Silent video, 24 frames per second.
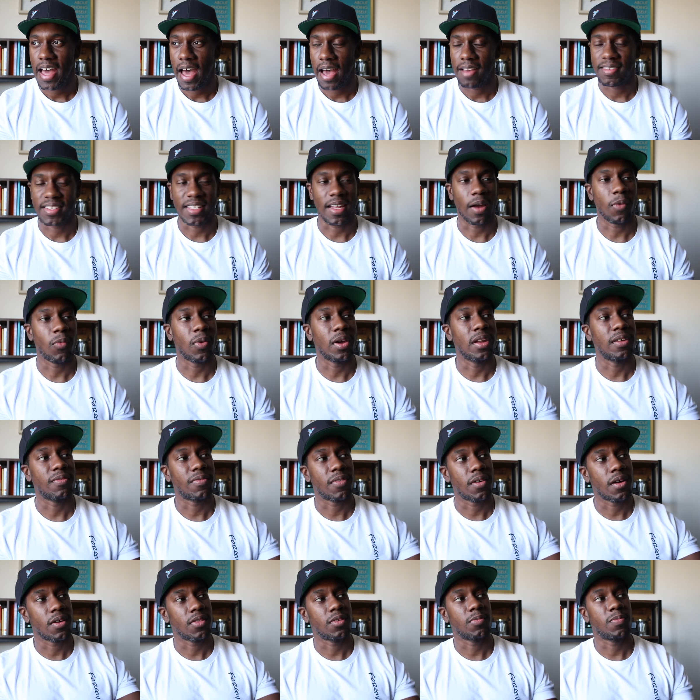I stopped waiting
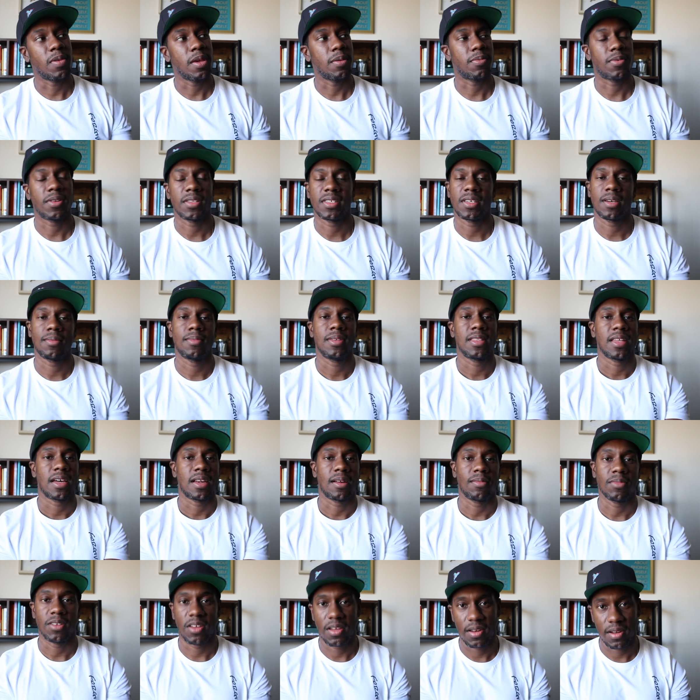for other people to tell me
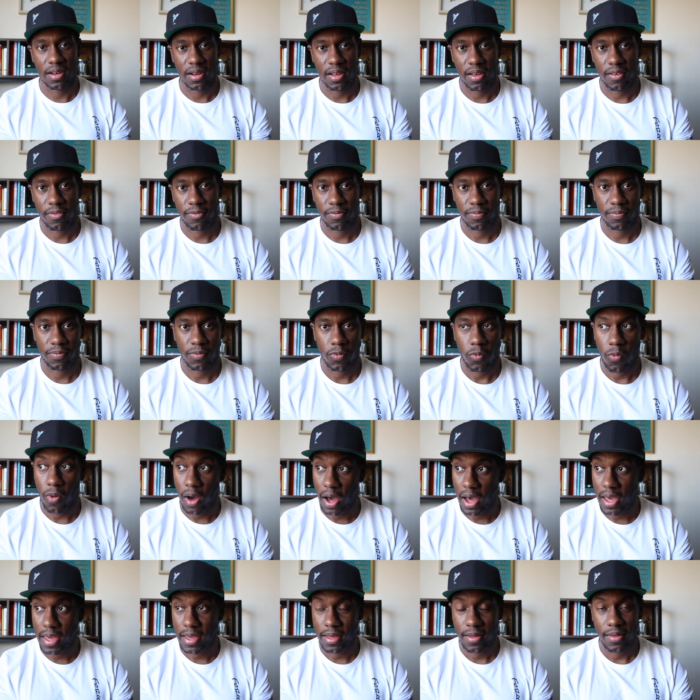that I'm good enough.
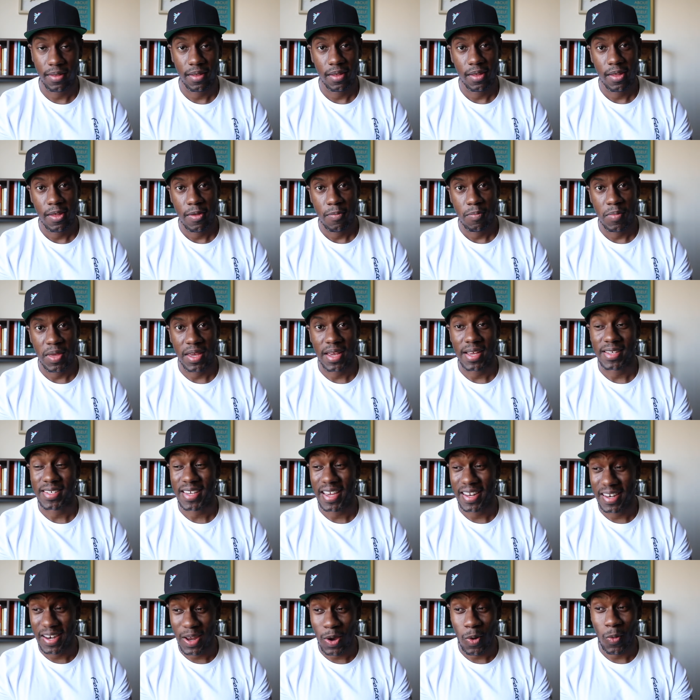Why? Because
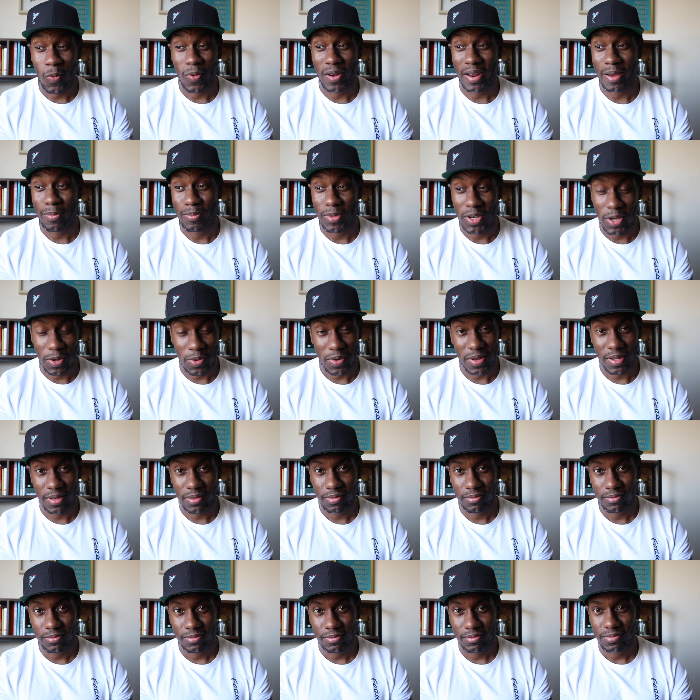I know what I'm
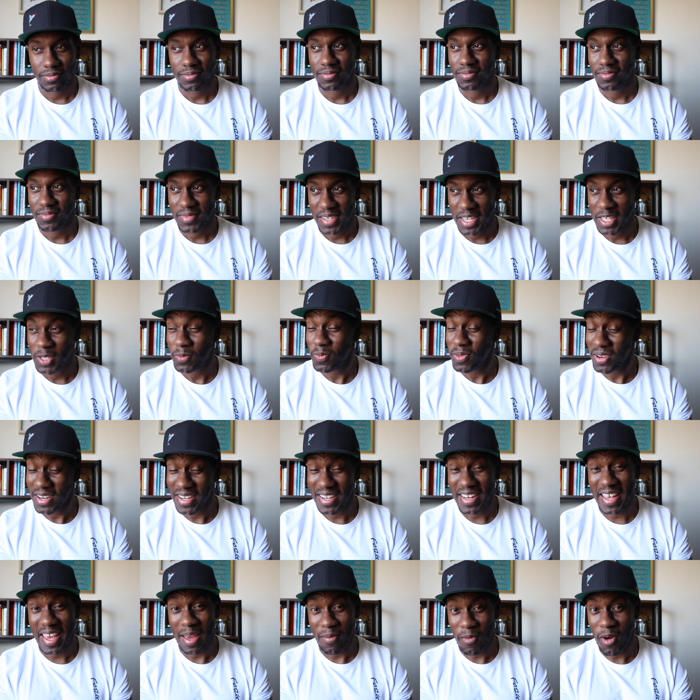doing. It's
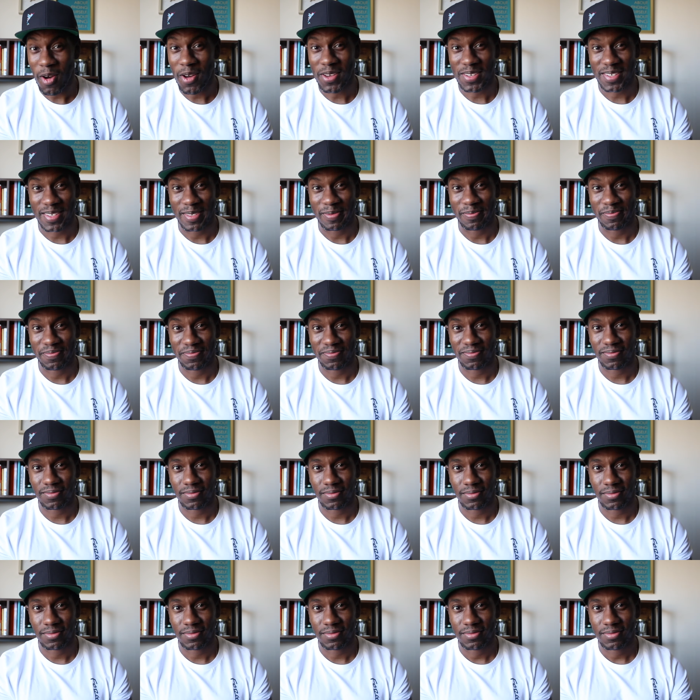pretty damn awesome
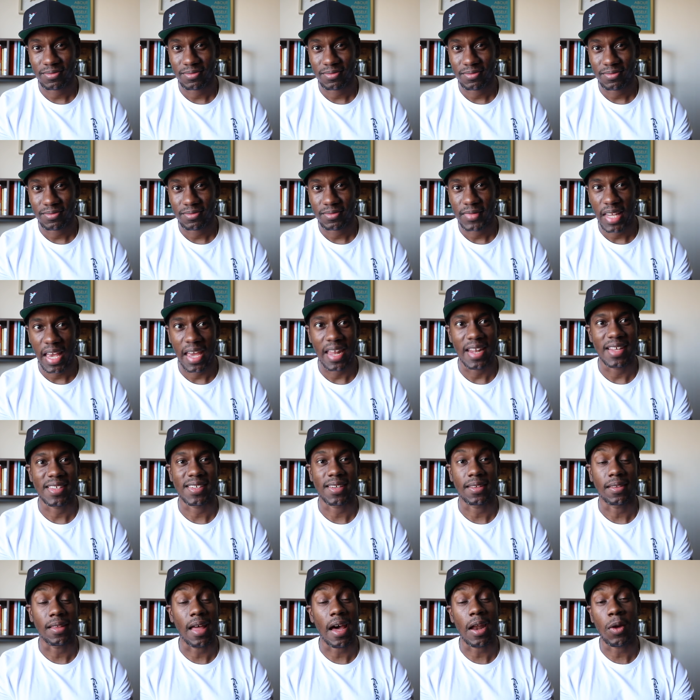and
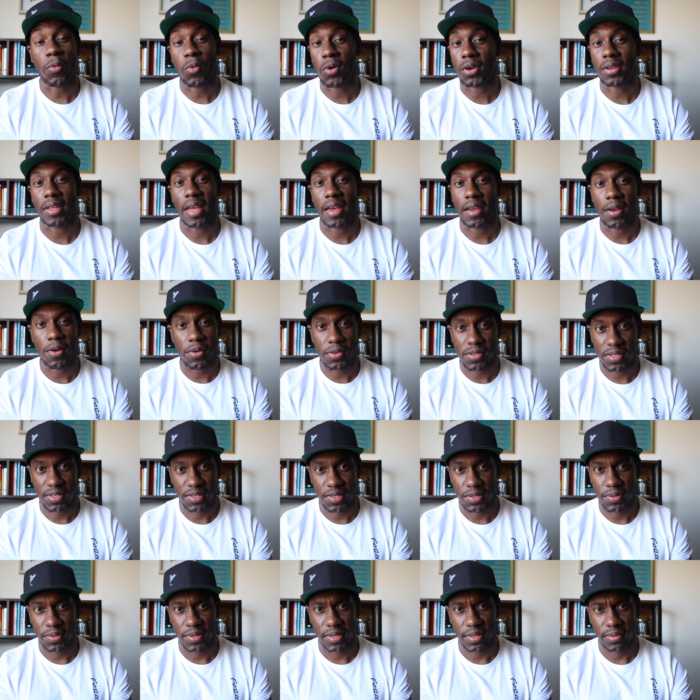it's a lot of work that goes
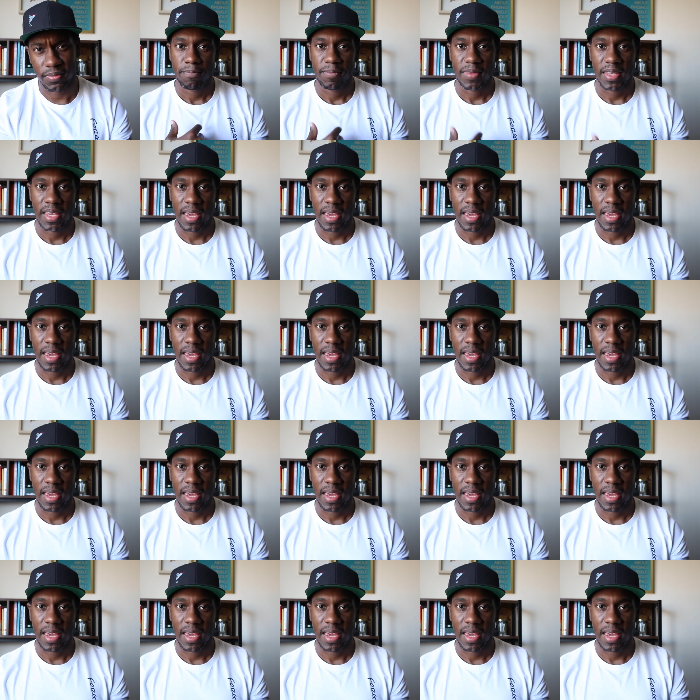into it.